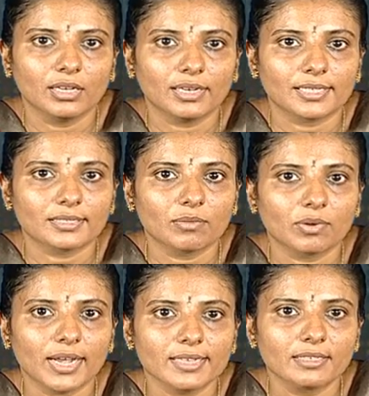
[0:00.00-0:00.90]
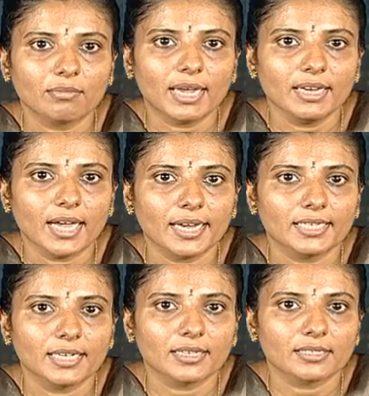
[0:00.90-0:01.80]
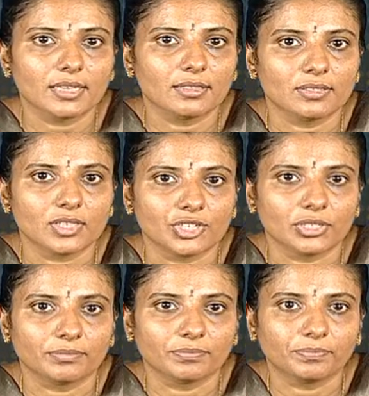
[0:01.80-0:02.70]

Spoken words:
Let us summarize the main ideas in this session.